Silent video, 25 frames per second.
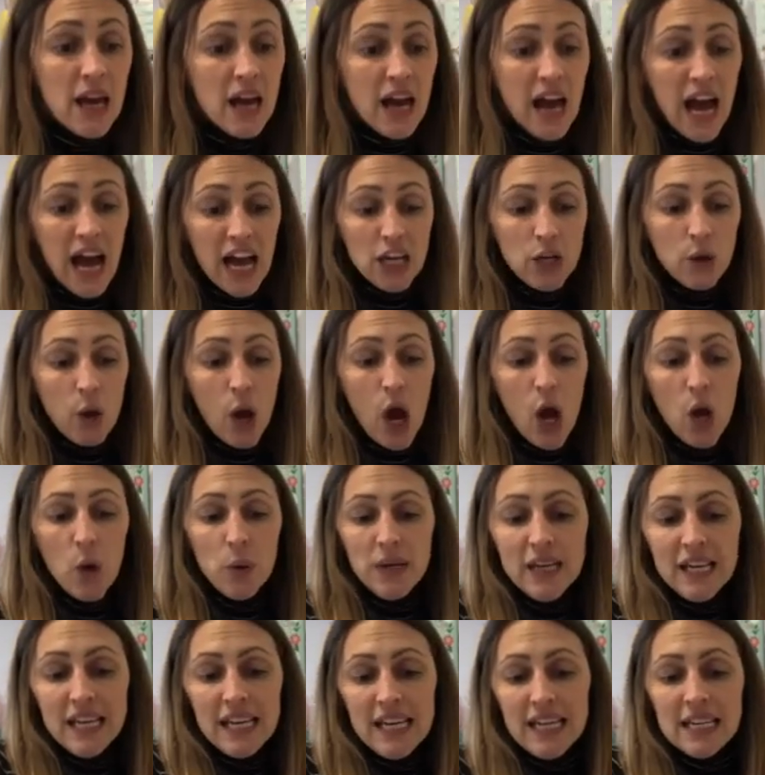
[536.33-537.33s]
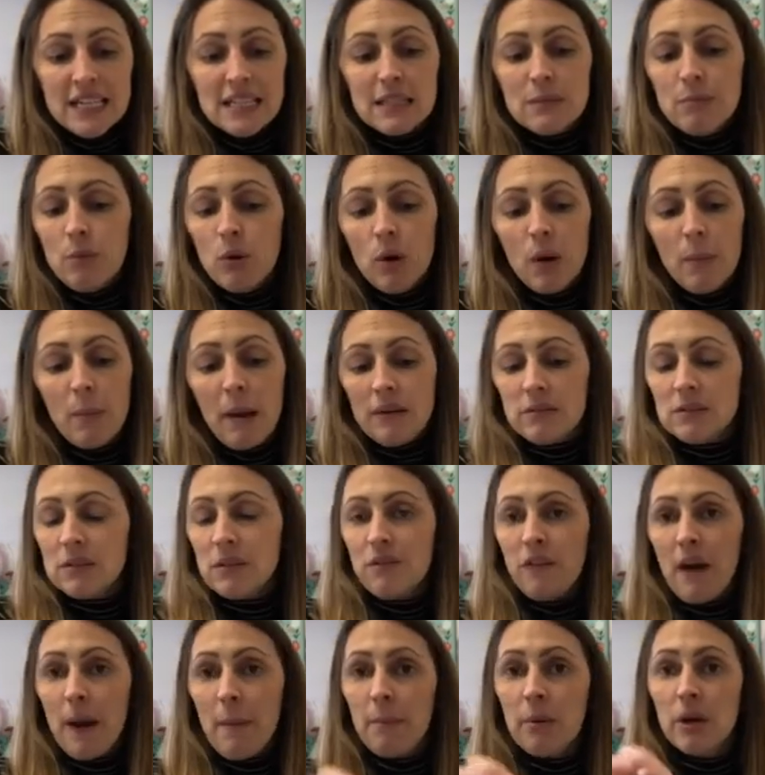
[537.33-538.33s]
And you only need small amounts of
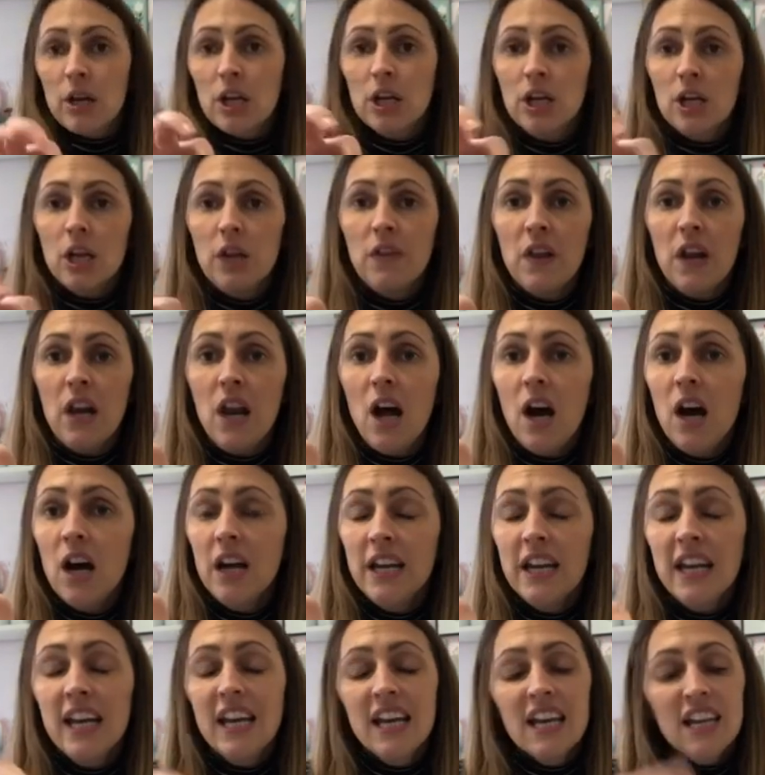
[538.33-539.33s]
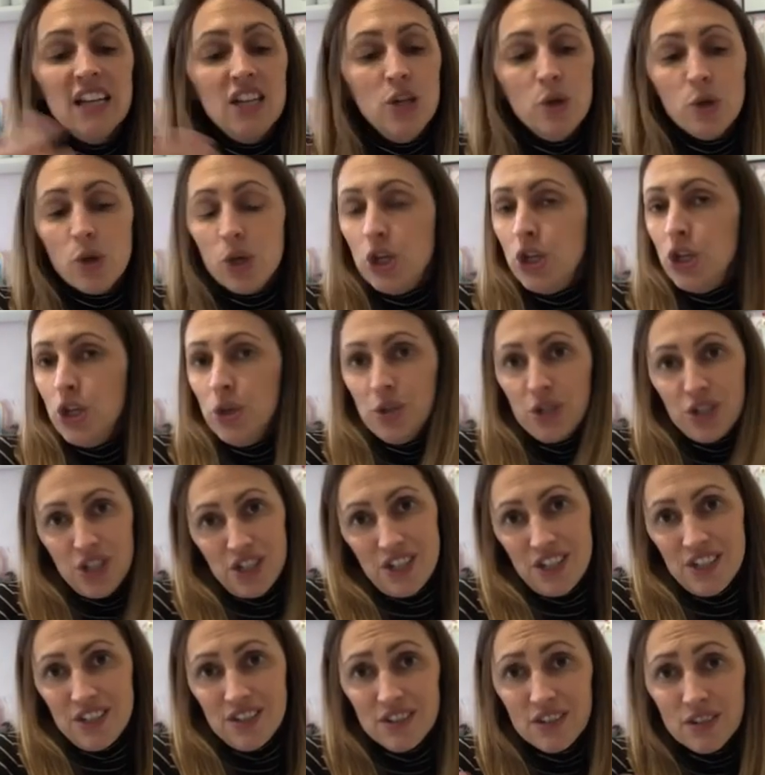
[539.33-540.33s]
fabric. You know, the lining you could use
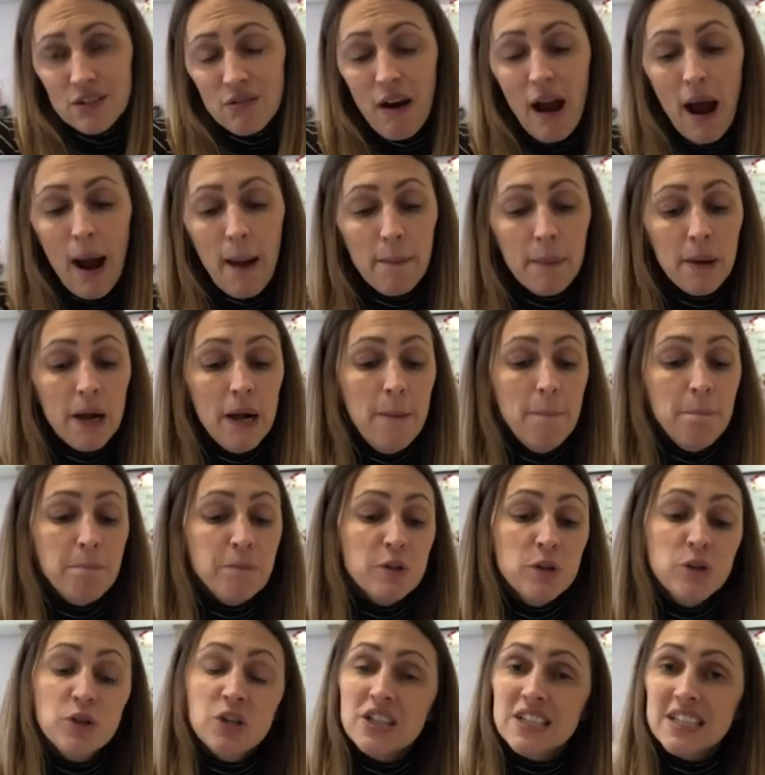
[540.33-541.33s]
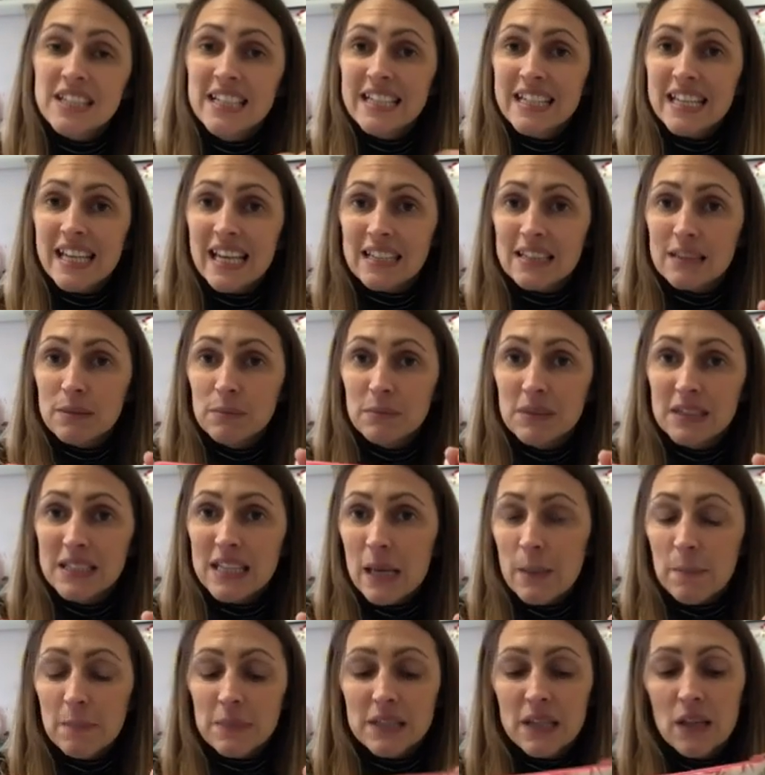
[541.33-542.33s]
just a scrap. You just need to get some
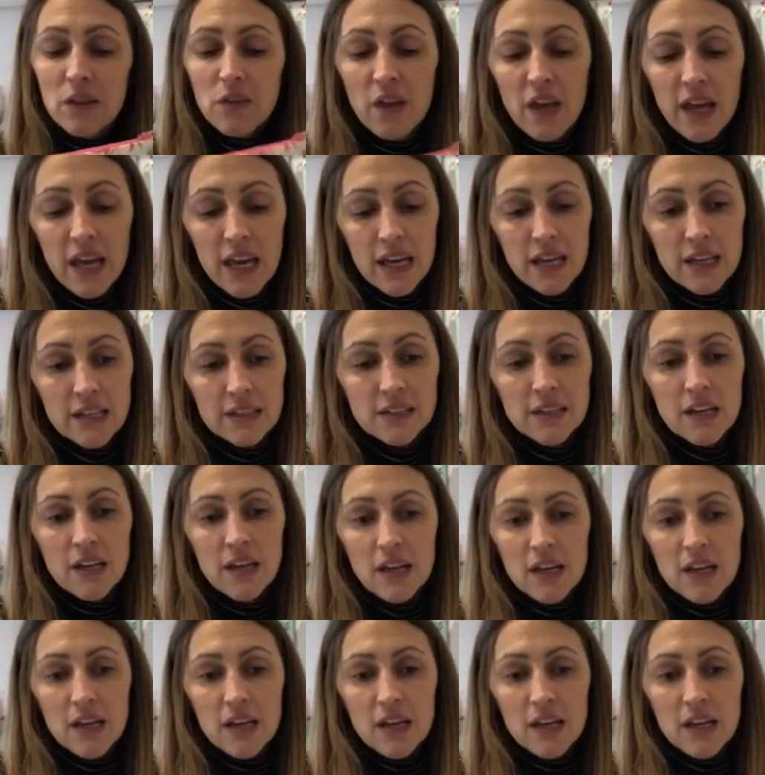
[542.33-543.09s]
zips and things.